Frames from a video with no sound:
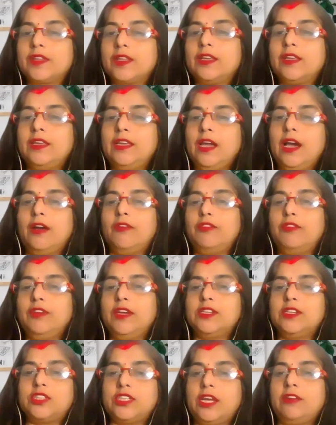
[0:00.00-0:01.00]
Yeah, we are
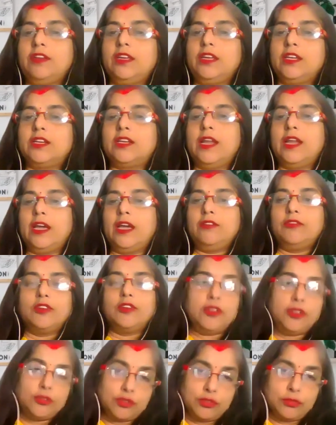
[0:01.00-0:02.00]
sharing it live on
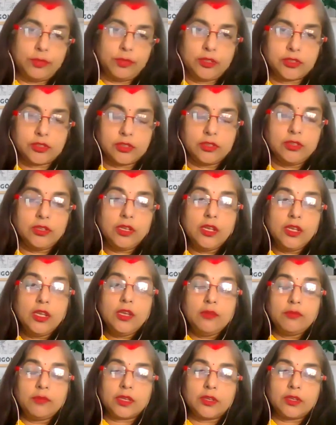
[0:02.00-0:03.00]
YouTube also
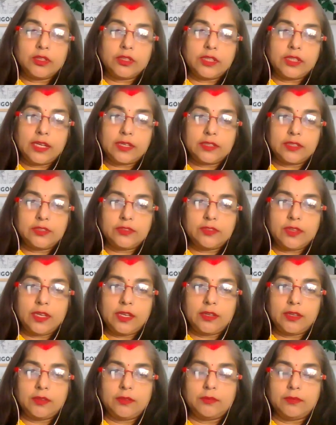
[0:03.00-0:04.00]
because that is
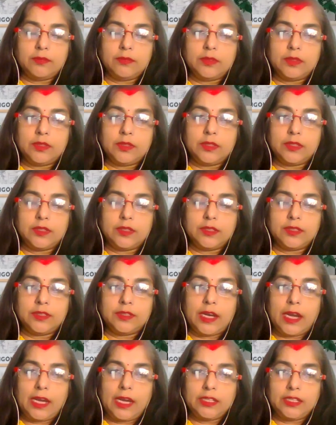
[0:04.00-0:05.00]
why
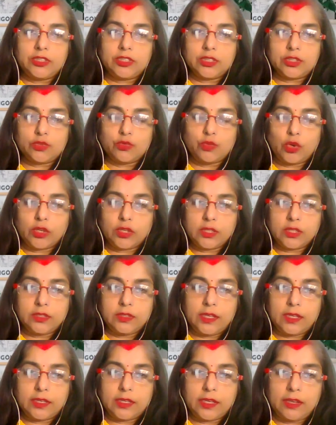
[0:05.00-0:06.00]
I just
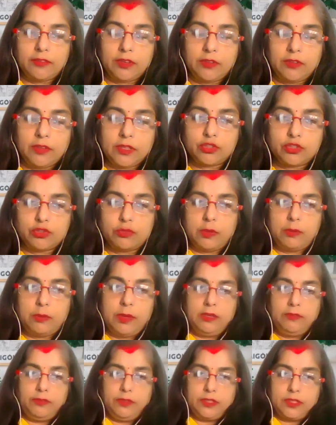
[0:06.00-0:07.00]
wanted that everyone should be
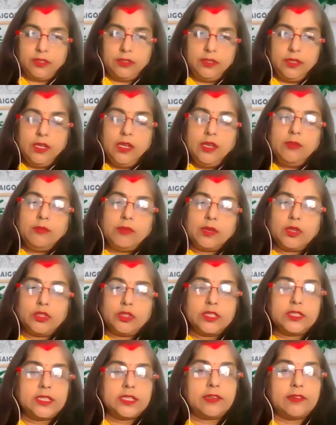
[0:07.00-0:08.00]
benefited
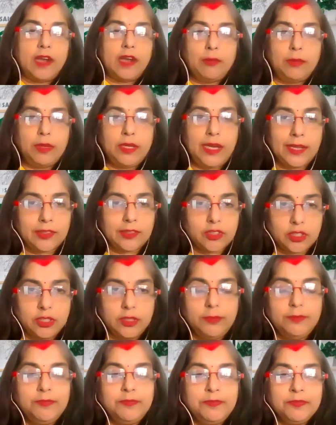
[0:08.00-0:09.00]
because it's a grammar lecture.